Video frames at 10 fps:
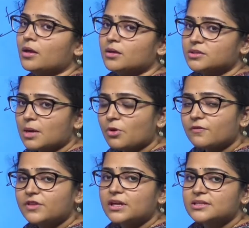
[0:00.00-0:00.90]
Some
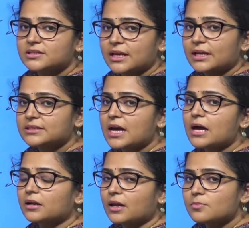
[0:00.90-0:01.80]
of these states
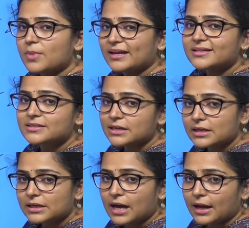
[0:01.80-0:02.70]
are run by a
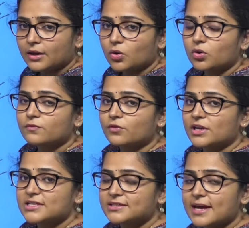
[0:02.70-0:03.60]
single high court. For
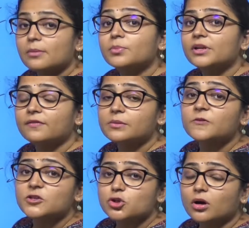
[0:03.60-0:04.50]
example, when
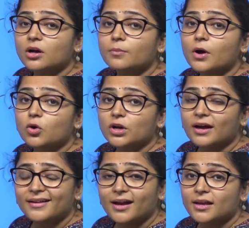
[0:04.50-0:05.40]
we talk about
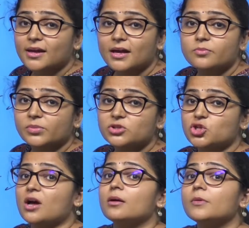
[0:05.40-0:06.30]
Haryana and
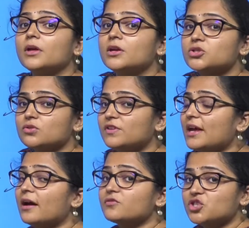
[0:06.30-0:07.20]
Punjab, so we
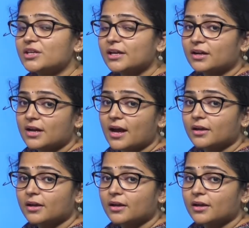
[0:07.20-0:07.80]
have Chandigarh High